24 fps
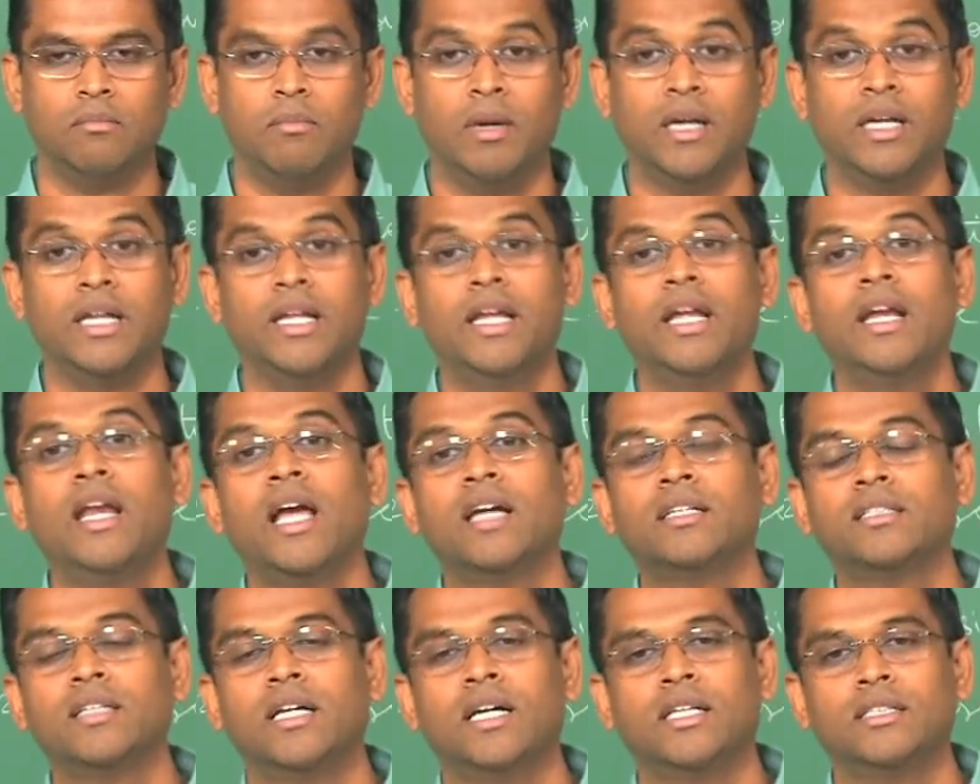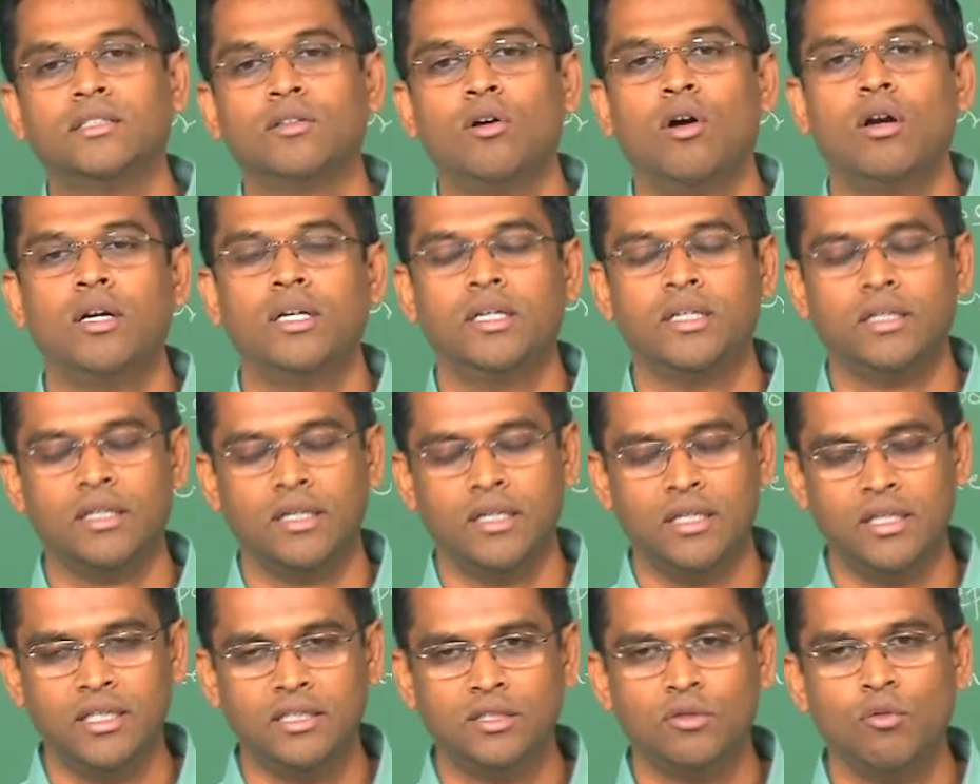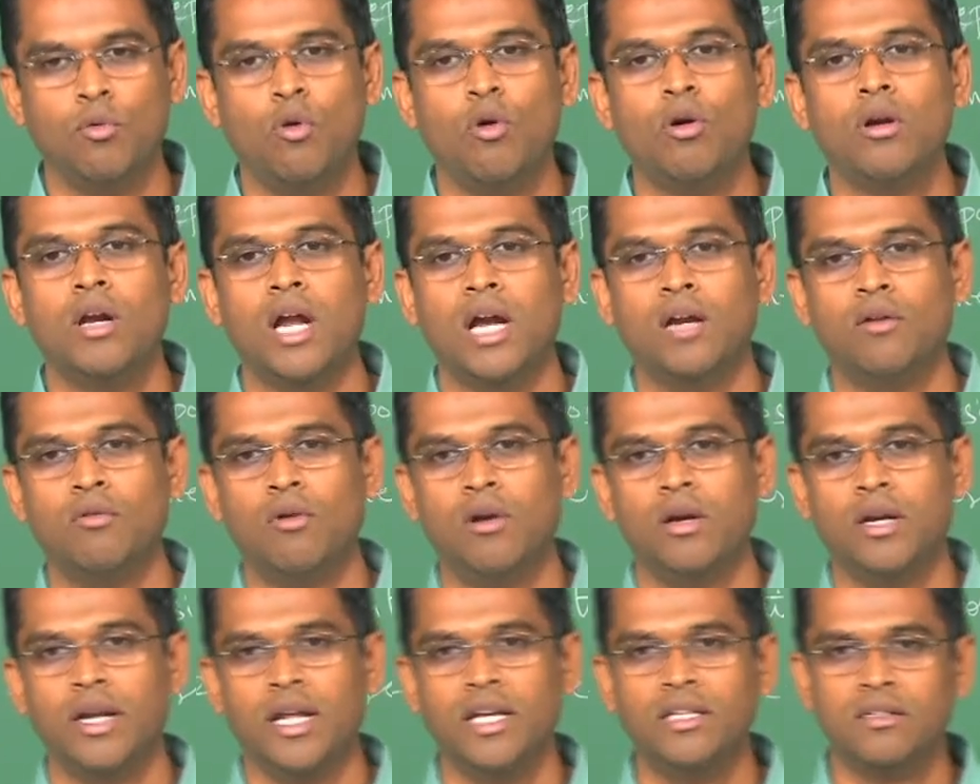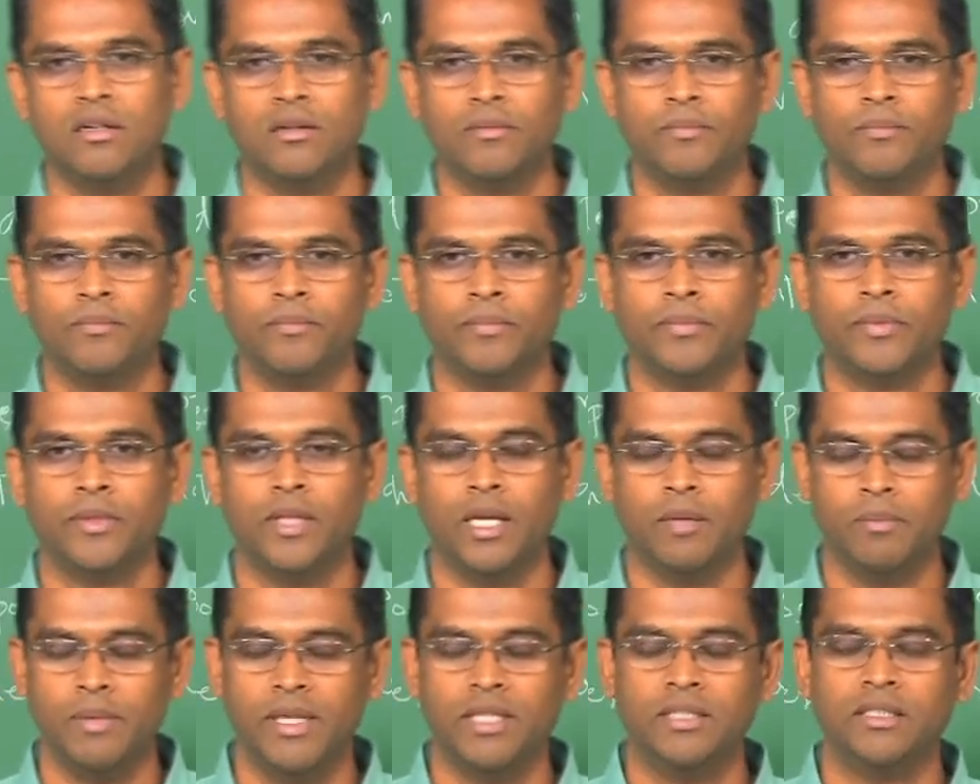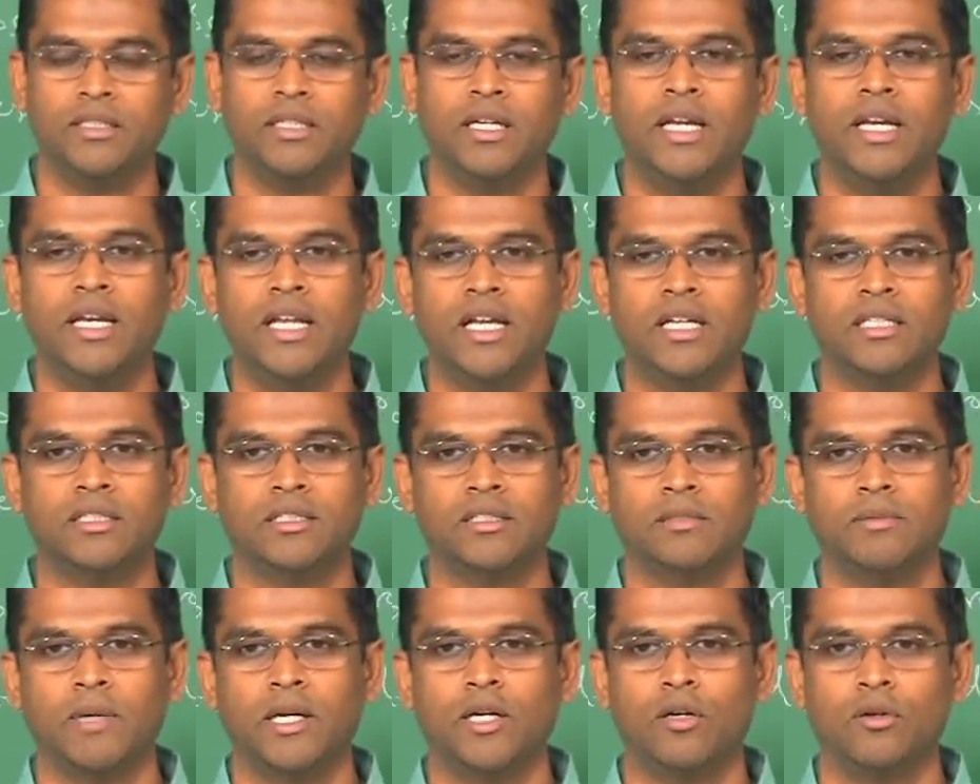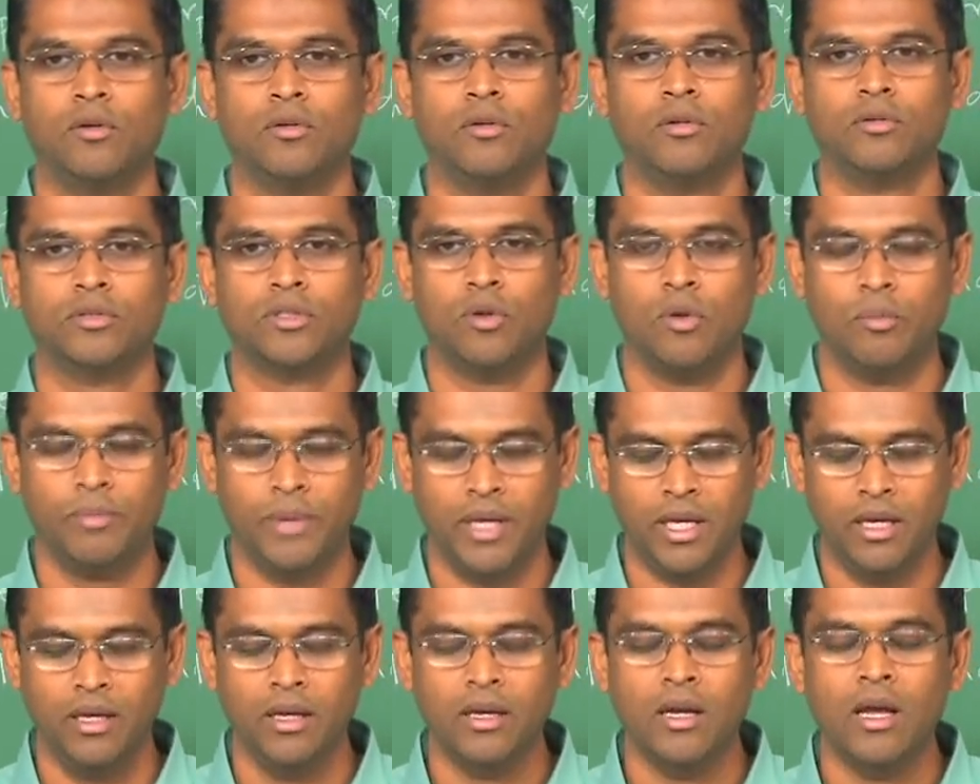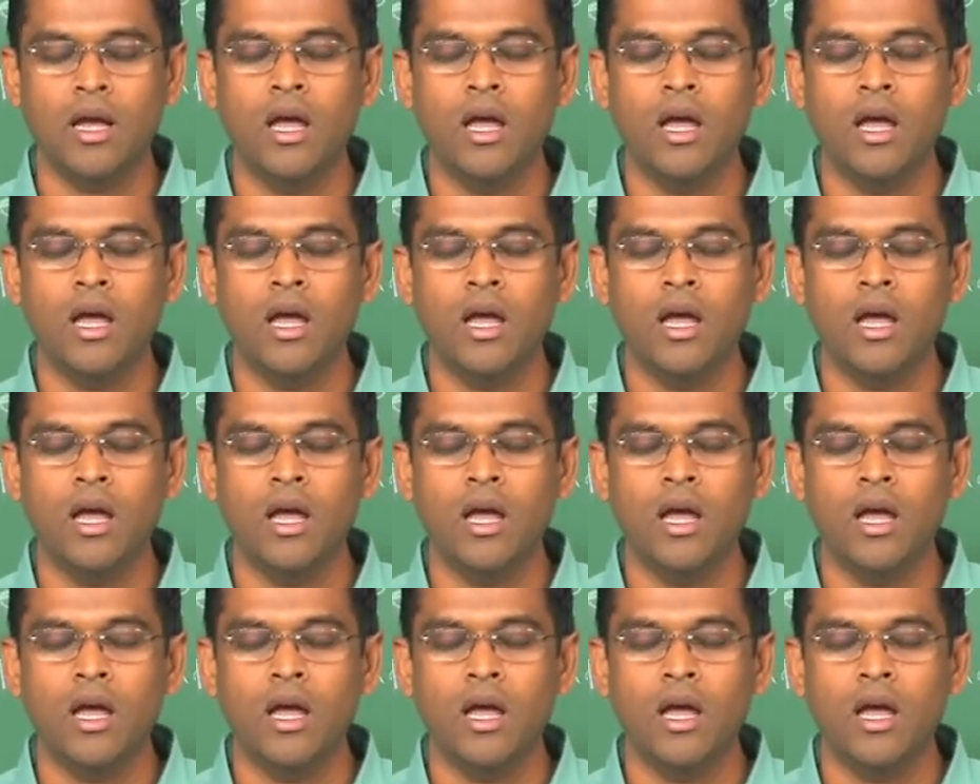But EDAX has got its own advantage, that means EDS spectroscopy